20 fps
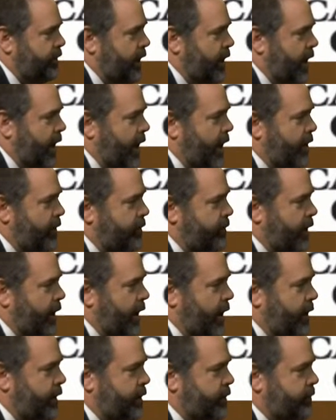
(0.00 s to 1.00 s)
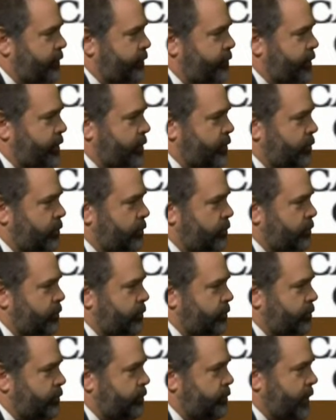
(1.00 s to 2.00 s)
How do you view,
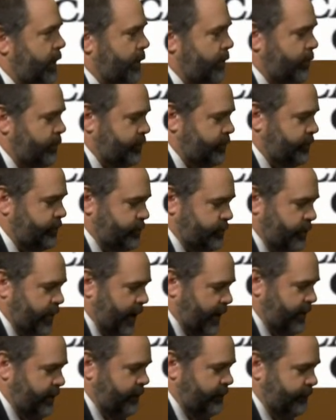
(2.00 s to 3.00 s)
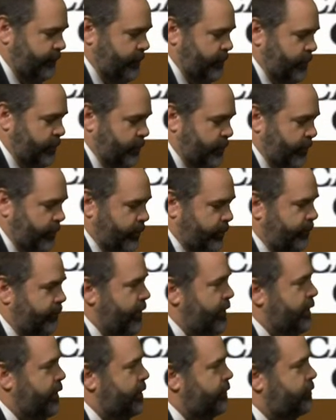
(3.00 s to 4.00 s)
how do you view the
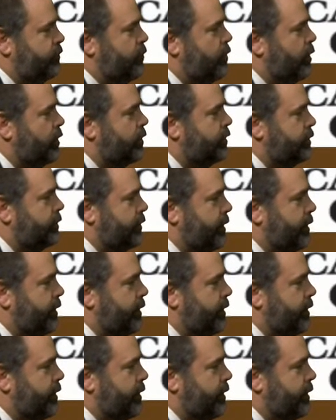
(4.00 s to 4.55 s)
preventative work